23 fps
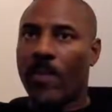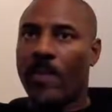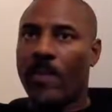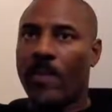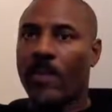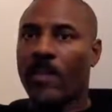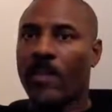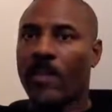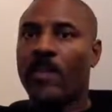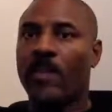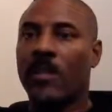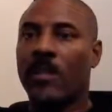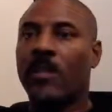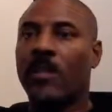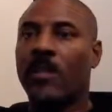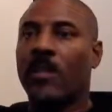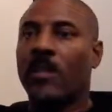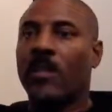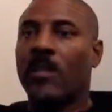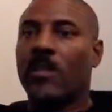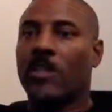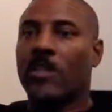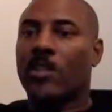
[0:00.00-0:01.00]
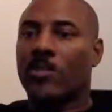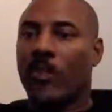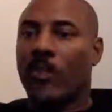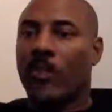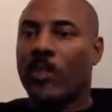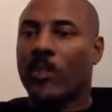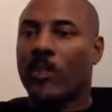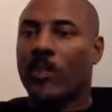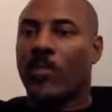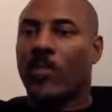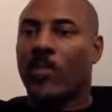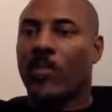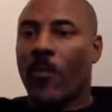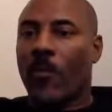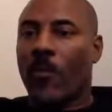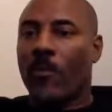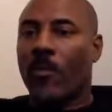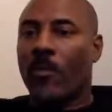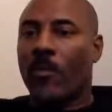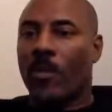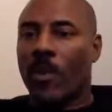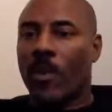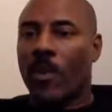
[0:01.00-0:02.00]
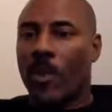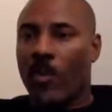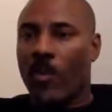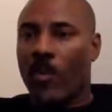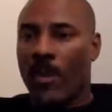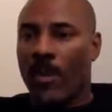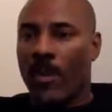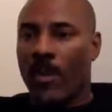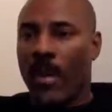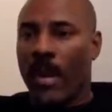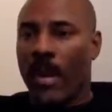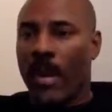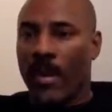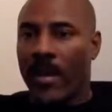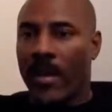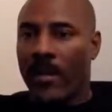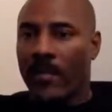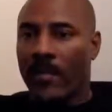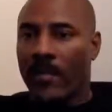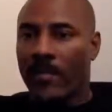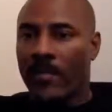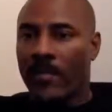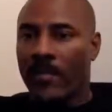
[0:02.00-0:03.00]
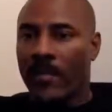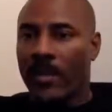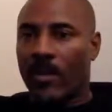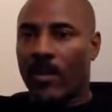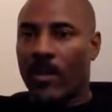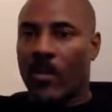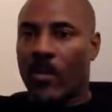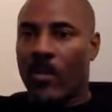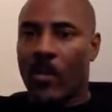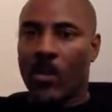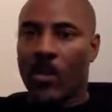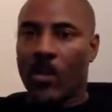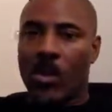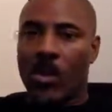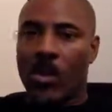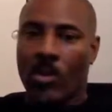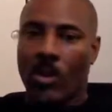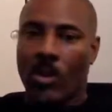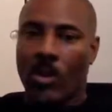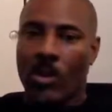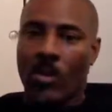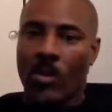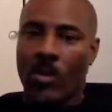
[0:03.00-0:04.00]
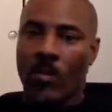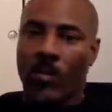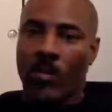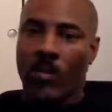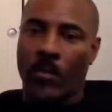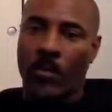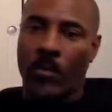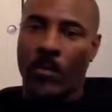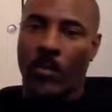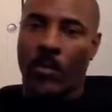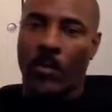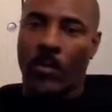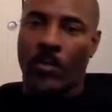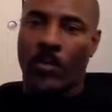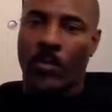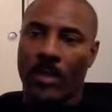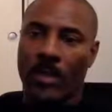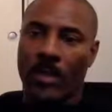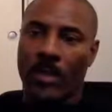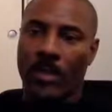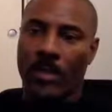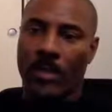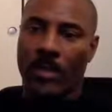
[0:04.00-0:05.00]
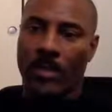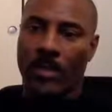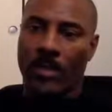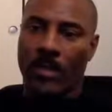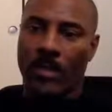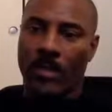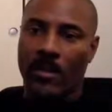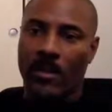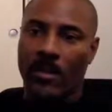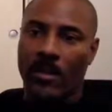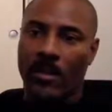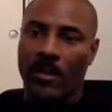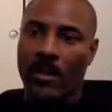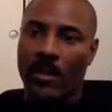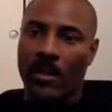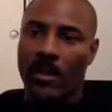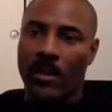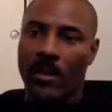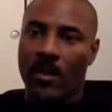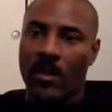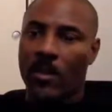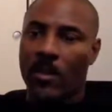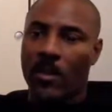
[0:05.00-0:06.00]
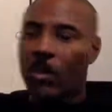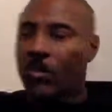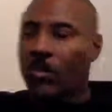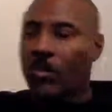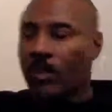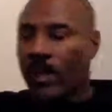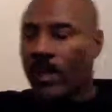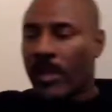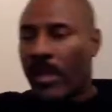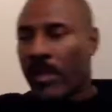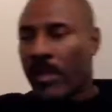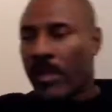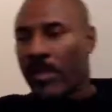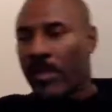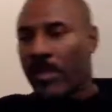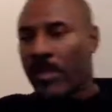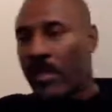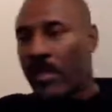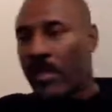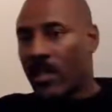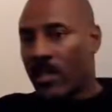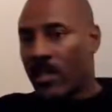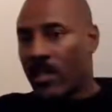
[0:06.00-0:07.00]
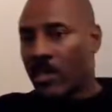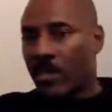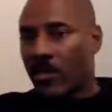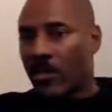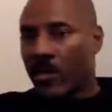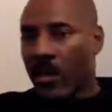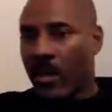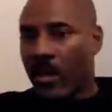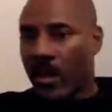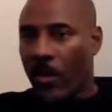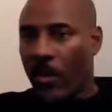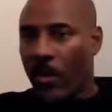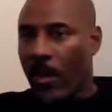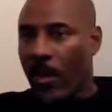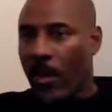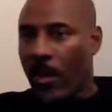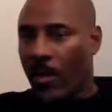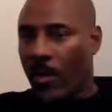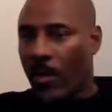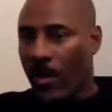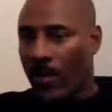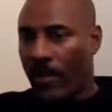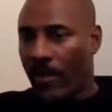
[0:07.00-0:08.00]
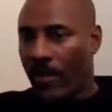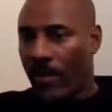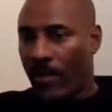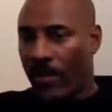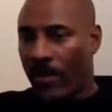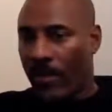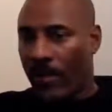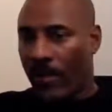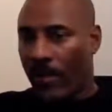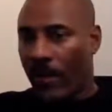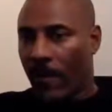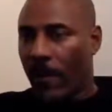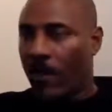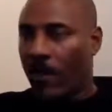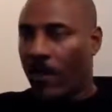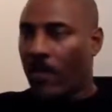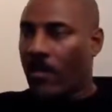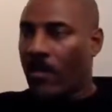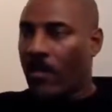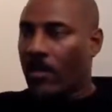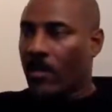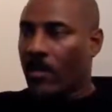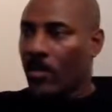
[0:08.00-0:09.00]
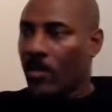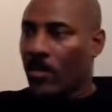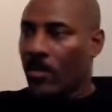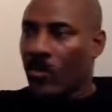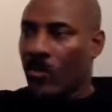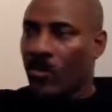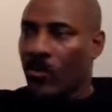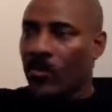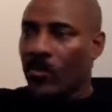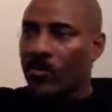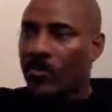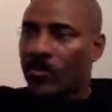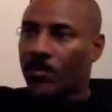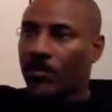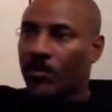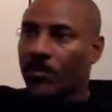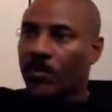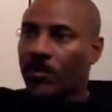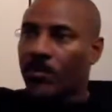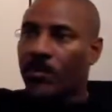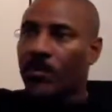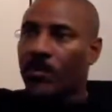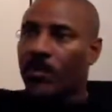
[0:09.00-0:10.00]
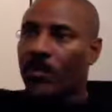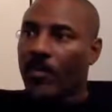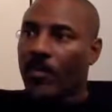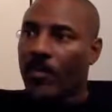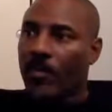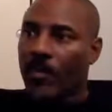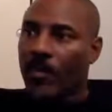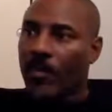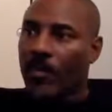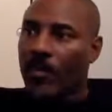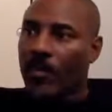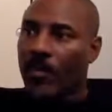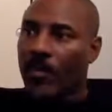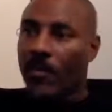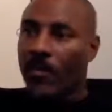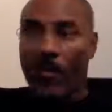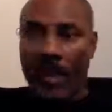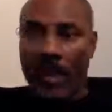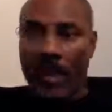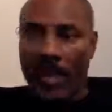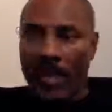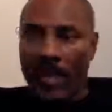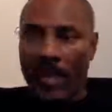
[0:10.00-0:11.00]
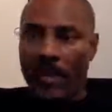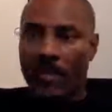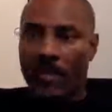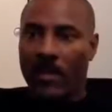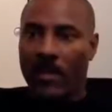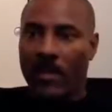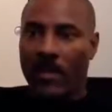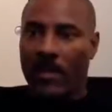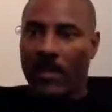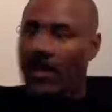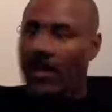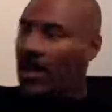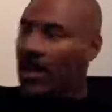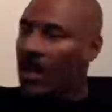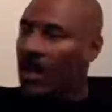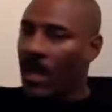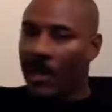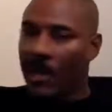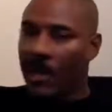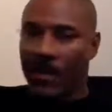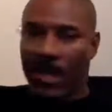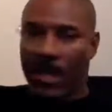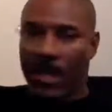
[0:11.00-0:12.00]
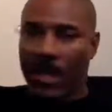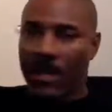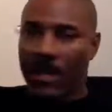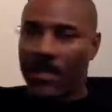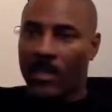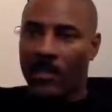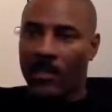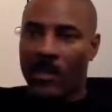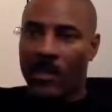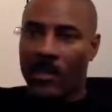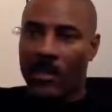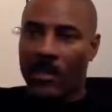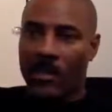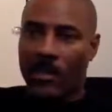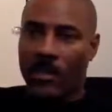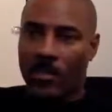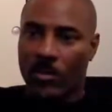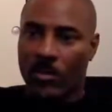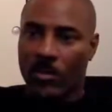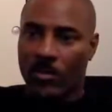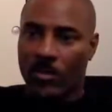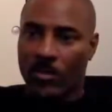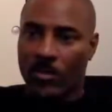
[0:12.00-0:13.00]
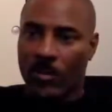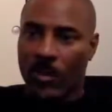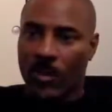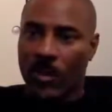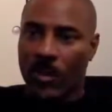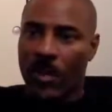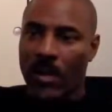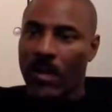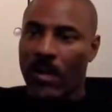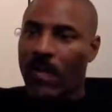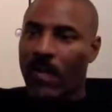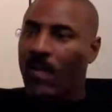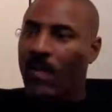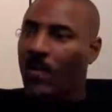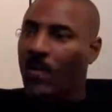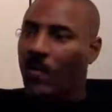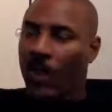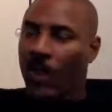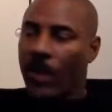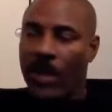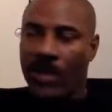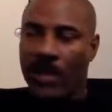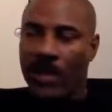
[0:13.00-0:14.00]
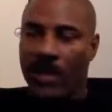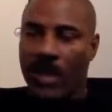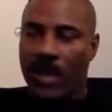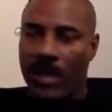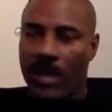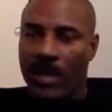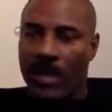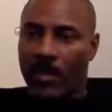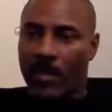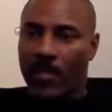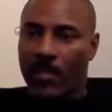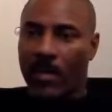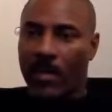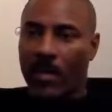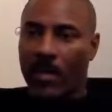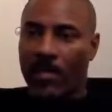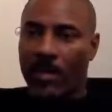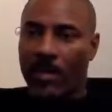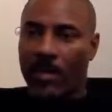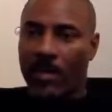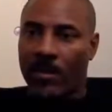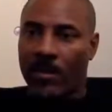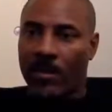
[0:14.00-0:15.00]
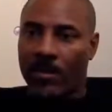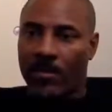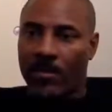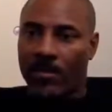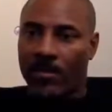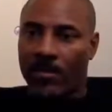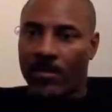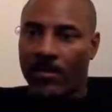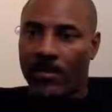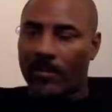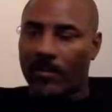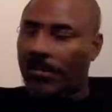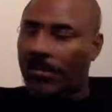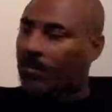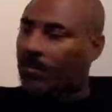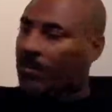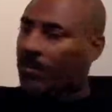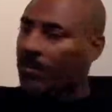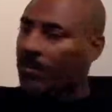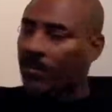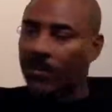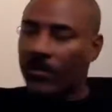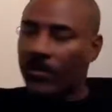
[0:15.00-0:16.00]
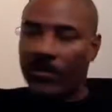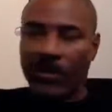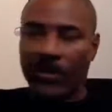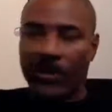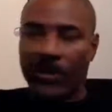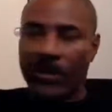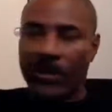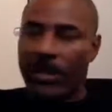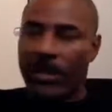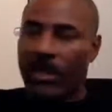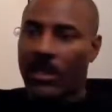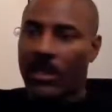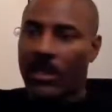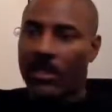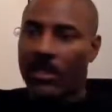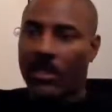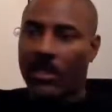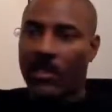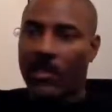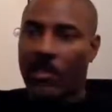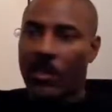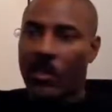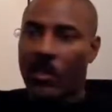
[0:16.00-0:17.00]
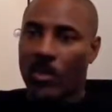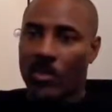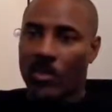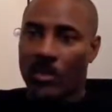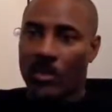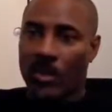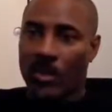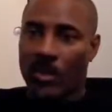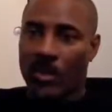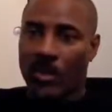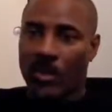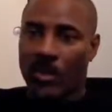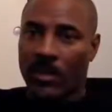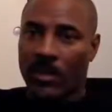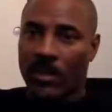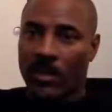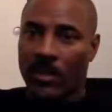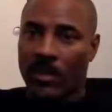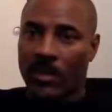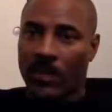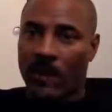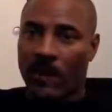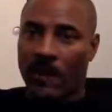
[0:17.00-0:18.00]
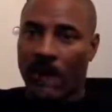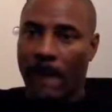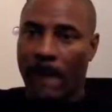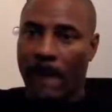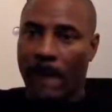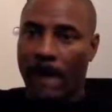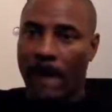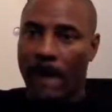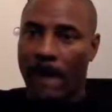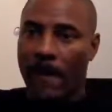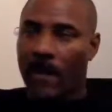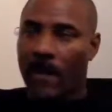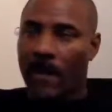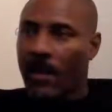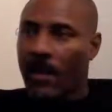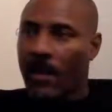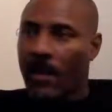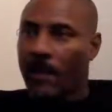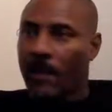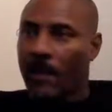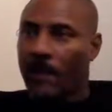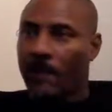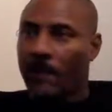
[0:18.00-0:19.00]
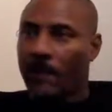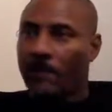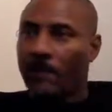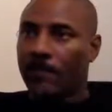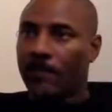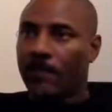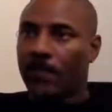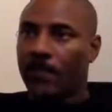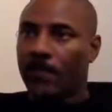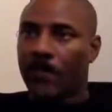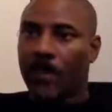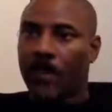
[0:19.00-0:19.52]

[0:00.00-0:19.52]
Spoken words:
basically structure from your current diet what alternative food best duplicate the taste that you're craving. So for me, because I like the sweets too, the rice cake and the peanut butter, that does me worlds of justice. Worlds